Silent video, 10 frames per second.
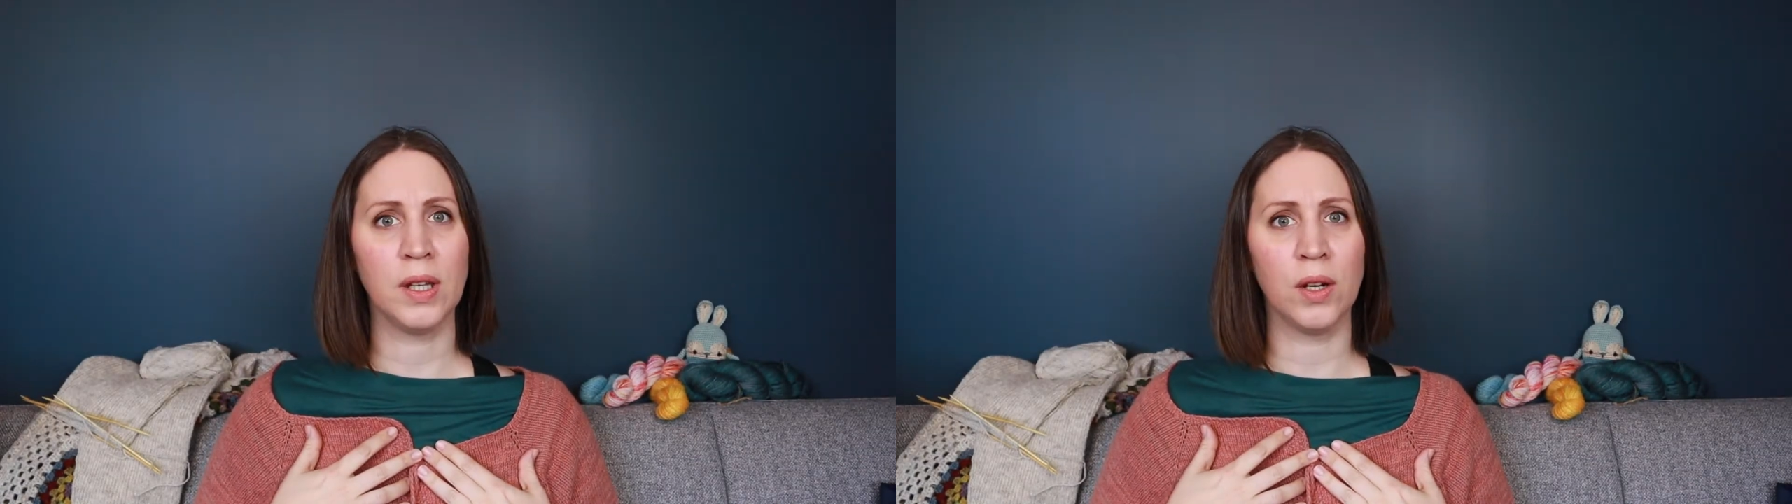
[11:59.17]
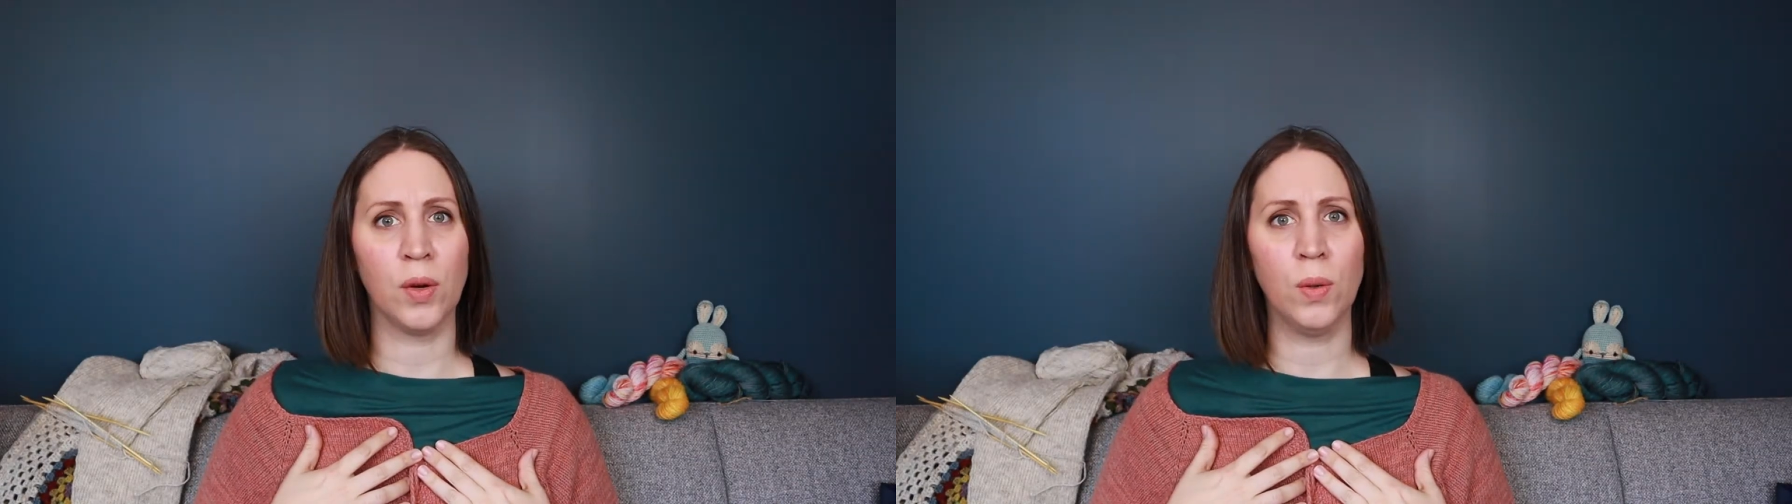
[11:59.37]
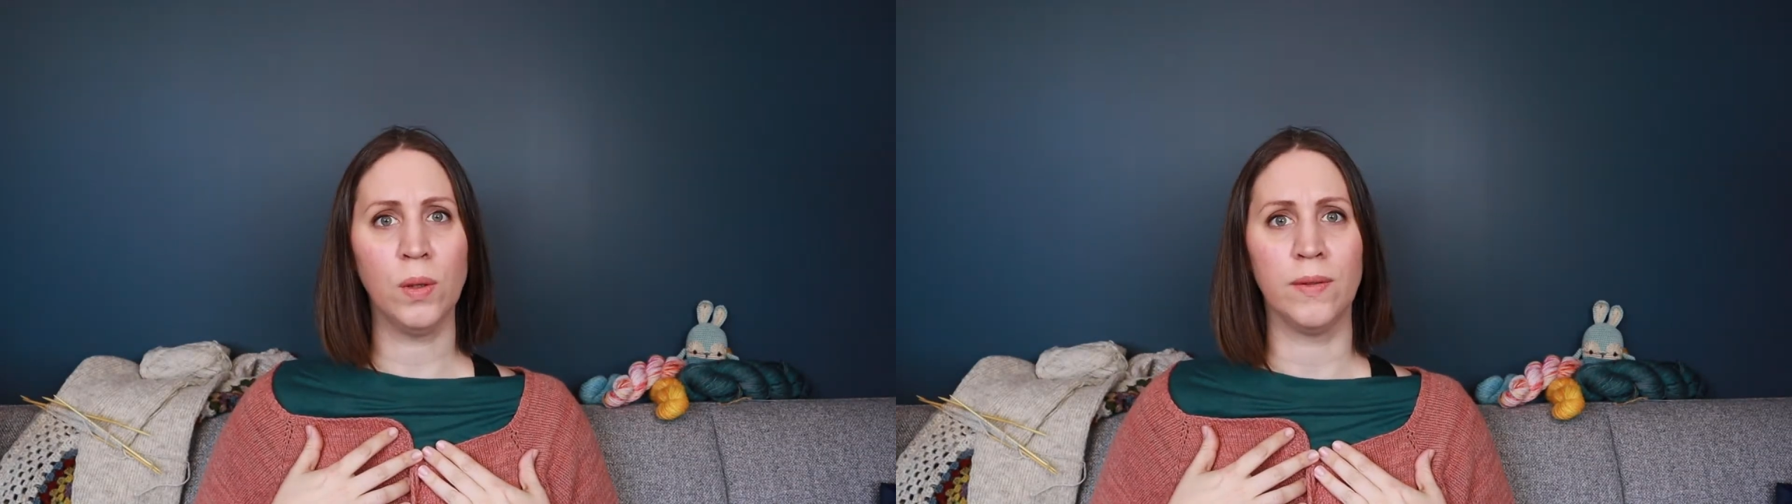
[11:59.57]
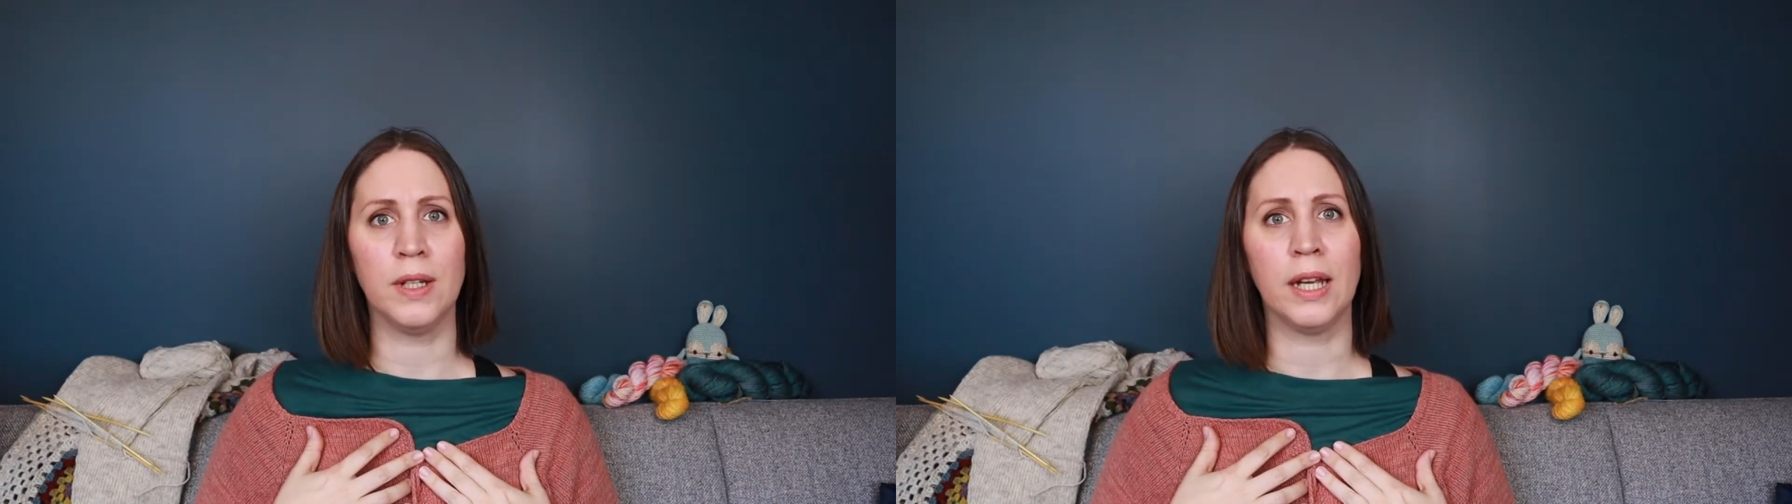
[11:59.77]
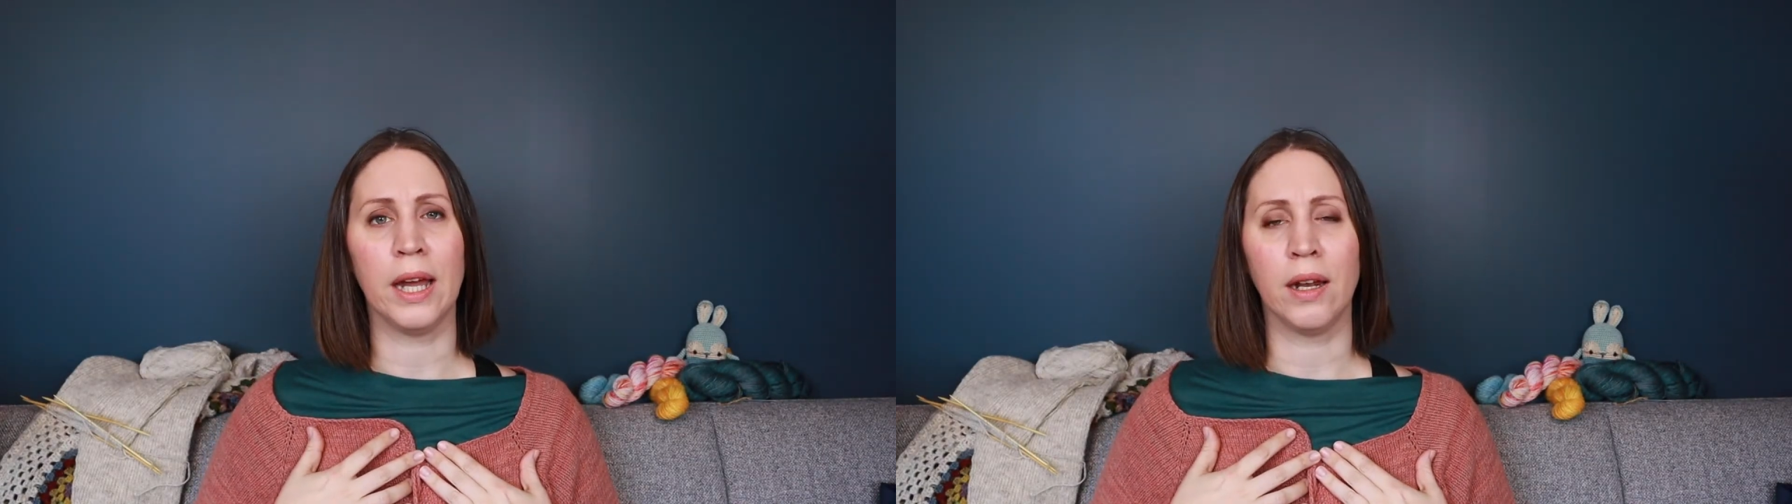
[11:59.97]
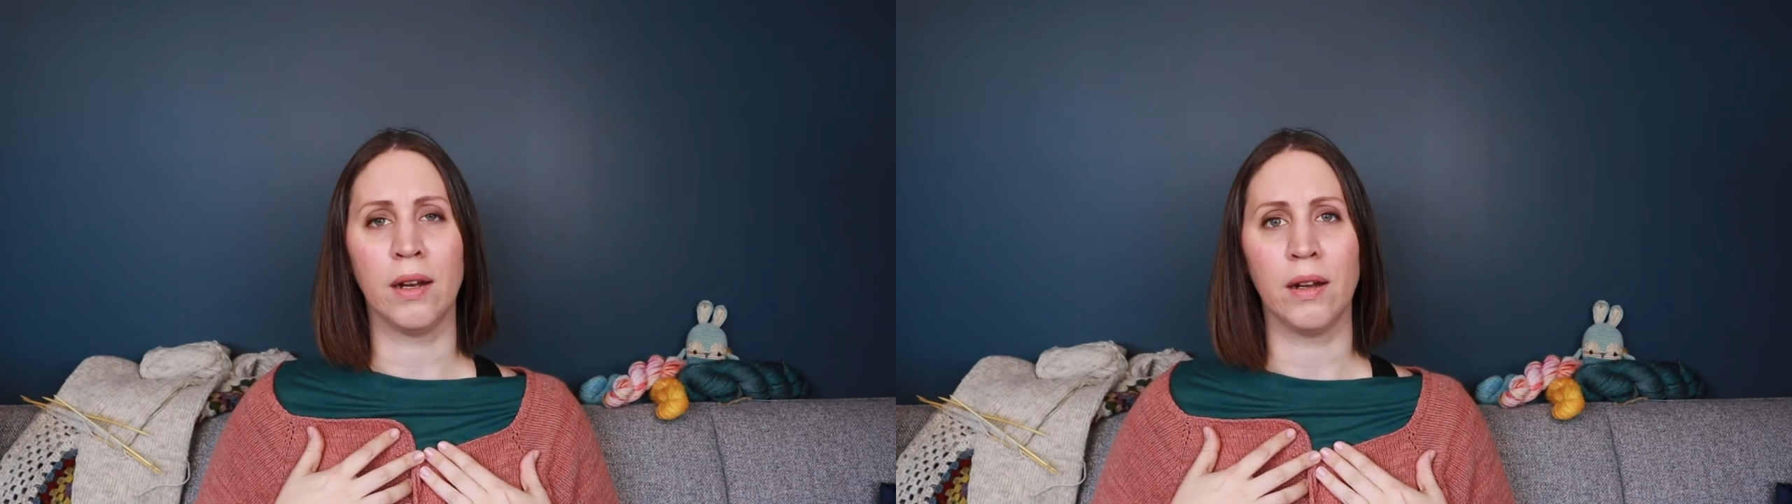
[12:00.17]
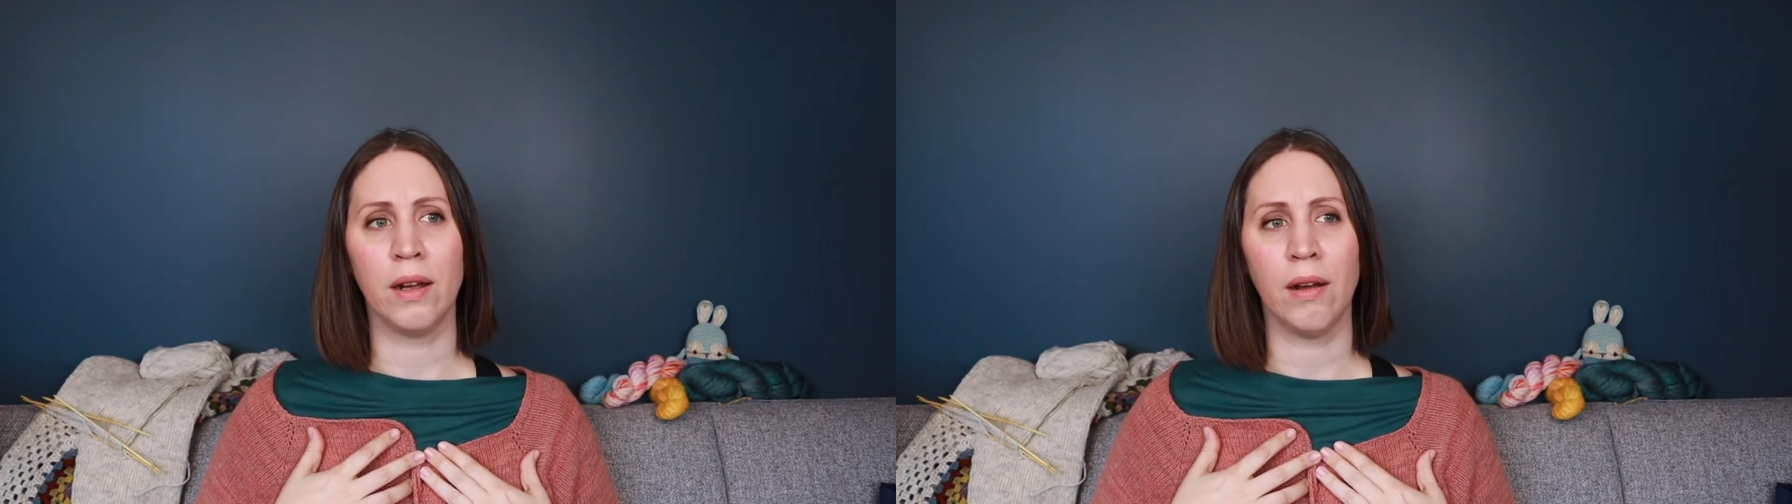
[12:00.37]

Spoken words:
get a hold of it again